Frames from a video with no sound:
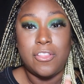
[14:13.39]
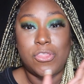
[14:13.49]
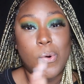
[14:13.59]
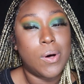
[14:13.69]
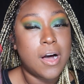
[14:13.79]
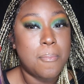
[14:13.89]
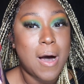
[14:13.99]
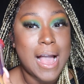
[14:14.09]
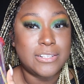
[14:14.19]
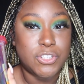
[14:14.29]
throw a couple
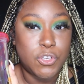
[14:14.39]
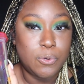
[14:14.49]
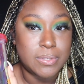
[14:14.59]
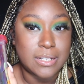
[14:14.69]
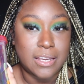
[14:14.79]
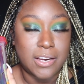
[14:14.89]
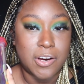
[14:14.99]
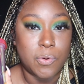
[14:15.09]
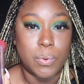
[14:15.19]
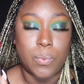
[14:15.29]
ice cubes in
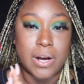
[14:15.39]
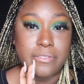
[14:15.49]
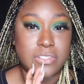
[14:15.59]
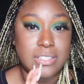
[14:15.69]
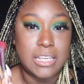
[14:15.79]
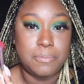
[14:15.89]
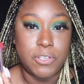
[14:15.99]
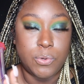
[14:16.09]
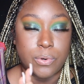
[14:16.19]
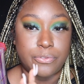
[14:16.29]
here with whatever is keeping
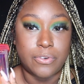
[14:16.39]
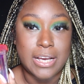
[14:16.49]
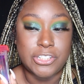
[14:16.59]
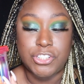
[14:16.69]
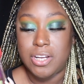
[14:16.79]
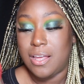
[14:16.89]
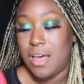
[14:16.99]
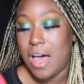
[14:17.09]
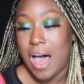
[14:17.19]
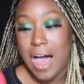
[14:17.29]
you refreshed.
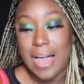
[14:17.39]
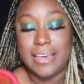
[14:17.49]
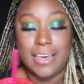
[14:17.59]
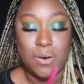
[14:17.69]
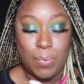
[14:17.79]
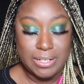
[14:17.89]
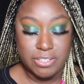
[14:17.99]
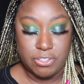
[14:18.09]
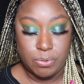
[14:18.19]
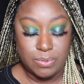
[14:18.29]
I can't wait
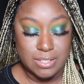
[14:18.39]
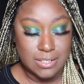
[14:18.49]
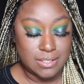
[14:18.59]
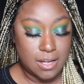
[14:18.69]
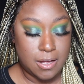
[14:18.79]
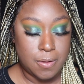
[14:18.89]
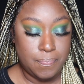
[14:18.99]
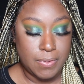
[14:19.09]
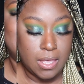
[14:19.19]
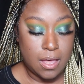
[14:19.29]
to use this cup.
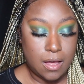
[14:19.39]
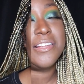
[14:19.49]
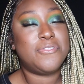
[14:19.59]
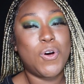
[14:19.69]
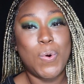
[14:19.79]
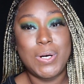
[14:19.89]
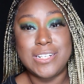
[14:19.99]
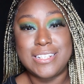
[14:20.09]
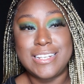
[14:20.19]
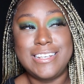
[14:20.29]
This, of
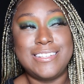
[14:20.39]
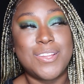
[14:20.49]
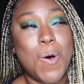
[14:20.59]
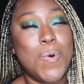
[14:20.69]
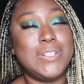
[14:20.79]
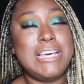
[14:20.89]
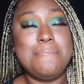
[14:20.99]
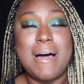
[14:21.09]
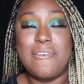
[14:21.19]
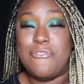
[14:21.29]
course, is only
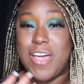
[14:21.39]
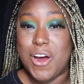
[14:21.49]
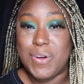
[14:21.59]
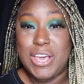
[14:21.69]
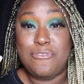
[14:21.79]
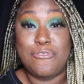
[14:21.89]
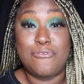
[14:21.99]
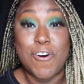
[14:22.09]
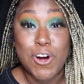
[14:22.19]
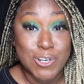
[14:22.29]
my very
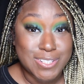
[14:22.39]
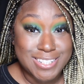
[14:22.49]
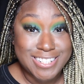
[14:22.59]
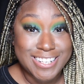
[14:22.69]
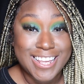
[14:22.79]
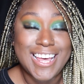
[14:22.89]
first